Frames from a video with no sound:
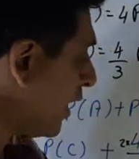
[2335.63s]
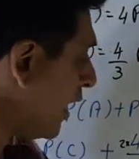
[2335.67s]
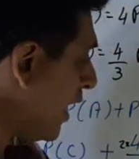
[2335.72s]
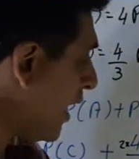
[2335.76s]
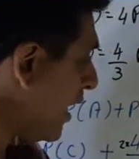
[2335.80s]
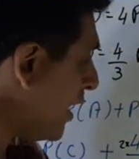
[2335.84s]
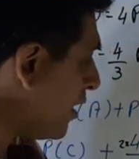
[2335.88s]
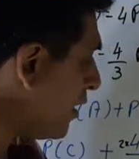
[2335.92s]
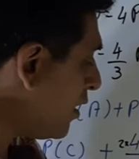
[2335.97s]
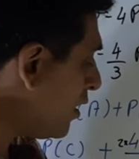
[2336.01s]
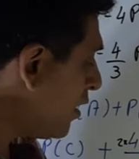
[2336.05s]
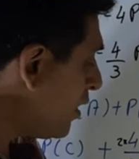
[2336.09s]

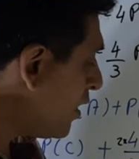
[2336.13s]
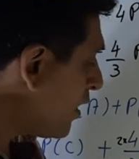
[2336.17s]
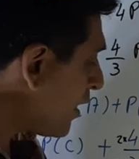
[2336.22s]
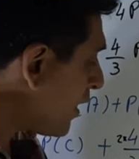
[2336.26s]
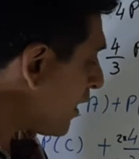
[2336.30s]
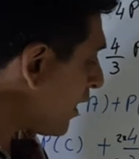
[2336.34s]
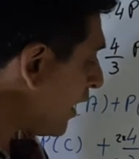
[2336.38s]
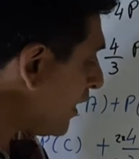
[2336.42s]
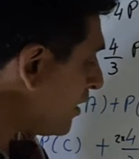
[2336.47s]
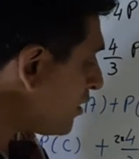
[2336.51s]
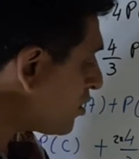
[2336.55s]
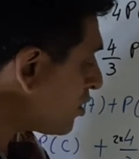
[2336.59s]
and
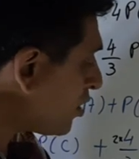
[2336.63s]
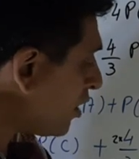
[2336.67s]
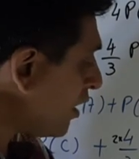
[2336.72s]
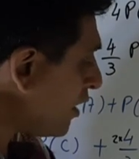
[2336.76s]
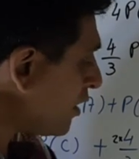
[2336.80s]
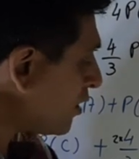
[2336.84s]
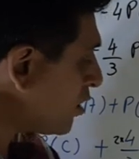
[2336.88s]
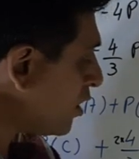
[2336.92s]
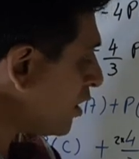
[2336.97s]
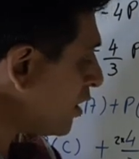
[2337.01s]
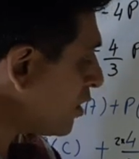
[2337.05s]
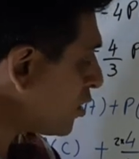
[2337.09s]

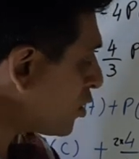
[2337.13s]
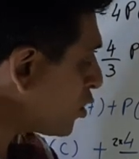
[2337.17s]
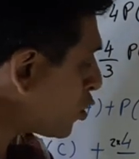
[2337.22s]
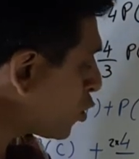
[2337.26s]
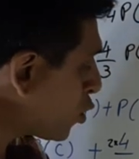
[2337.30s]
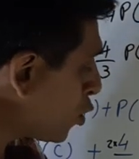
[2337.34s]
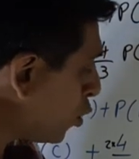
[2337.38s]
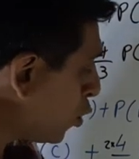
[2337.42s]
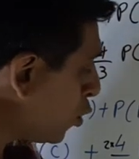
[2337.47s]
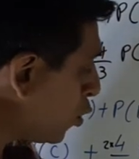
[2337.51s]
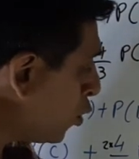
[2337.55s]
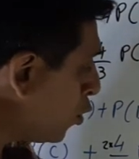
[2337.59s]
cancelling these
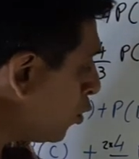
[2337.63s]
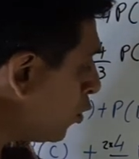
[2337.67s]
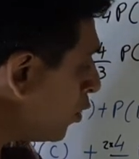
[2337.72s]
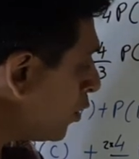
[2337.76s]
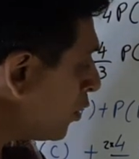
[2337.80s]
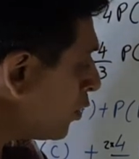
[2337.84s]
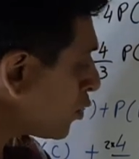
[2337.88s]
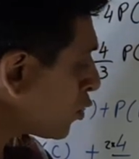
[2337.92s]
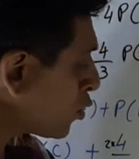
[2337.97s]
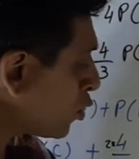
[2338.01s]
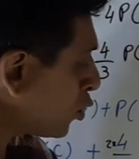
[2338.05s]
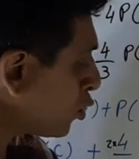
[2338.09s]
2.
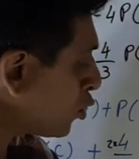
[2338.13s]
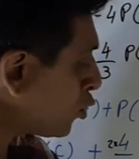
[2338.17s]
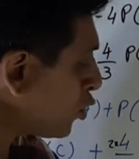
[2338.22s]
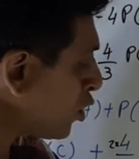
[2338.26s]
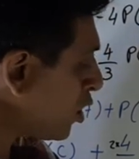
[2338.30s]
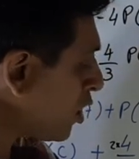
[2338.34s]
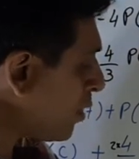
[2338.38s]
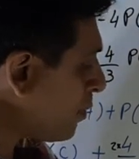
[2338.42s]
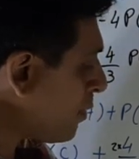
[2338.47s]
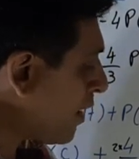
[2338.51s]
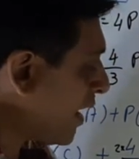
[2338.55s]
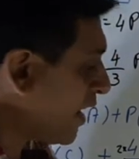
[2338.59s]
So
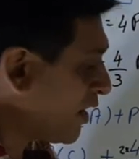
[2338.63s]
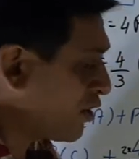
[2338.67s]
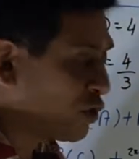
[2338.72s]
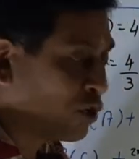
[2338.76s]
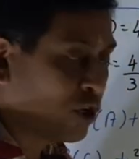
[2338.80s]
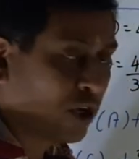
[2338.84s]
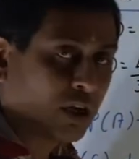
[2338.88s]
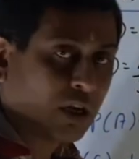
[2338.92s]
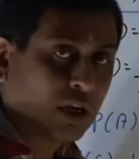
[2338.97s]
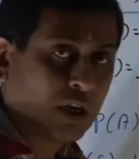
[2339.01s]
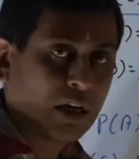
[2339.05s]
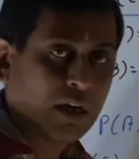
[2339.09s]
3 by
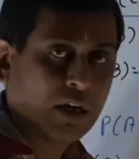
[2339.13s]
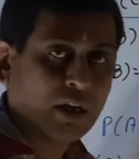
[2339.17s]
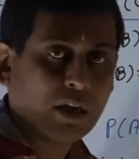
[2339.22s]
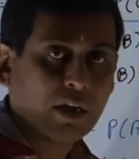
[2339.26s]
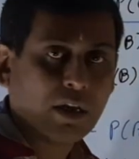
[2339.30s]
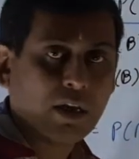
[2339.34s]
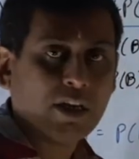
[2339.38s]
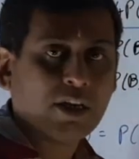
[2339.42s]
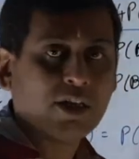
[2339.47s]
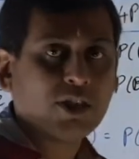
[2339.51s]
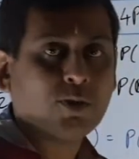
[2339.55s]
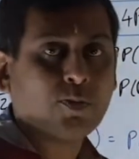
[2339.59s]
13
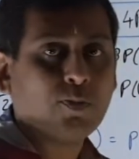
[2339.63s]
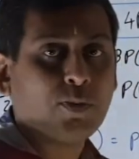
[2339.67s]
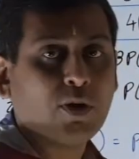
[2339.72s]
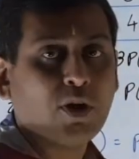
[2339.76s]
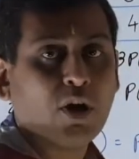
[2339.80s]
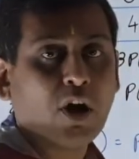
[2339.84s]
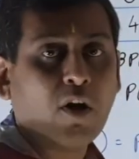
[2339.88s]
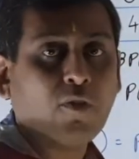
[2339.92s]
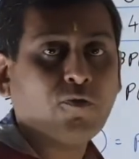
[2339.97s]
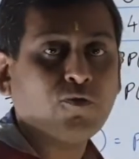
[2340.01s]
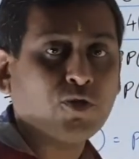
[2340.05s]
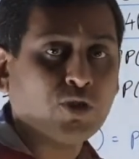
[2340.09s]
is P
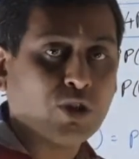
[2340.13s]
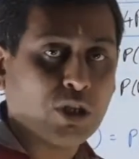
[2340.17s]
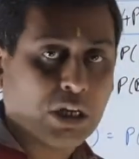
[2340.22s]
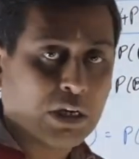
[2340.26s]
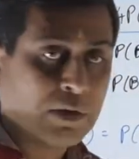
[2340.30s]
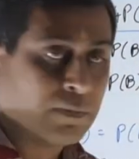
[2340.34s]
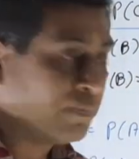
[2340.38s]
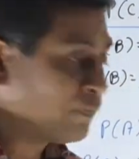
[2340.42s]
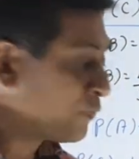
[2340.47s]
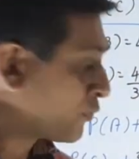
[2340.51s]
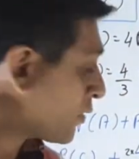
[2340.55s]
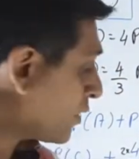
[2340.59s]
of
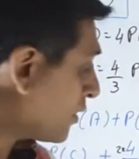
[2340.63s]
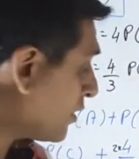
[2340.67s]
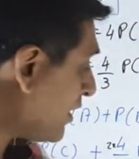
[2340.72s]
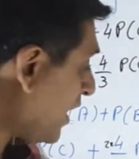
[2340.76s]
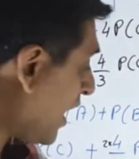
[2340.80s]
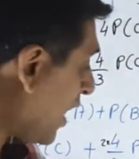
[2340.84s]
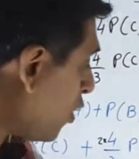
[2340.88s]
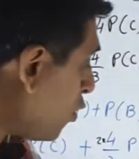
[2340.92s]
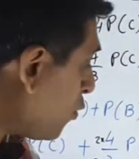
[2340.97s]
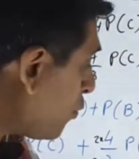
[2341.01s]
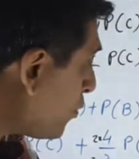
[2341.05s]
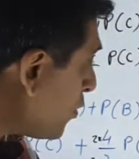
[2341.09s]
C.
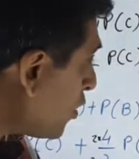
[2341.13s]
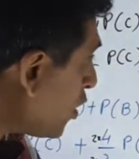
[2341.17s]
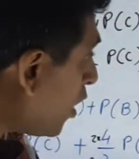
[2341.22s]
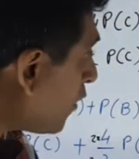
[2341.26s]
Now P